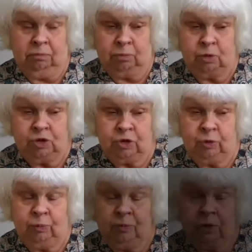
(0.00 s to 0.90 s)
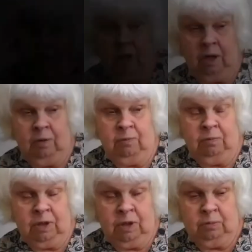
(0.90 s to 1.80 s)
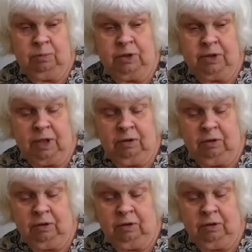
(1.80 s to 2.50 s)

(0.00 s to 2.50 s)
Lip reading: Portugal. But then